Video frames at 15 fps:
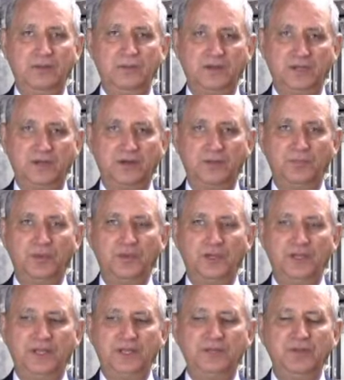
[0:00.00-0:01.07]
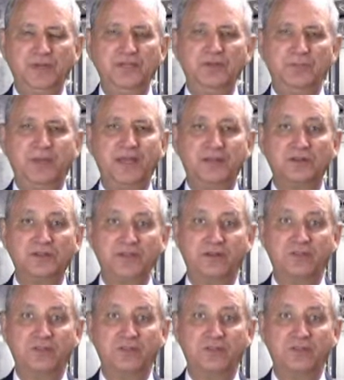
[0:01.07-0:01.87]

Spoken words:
and become independently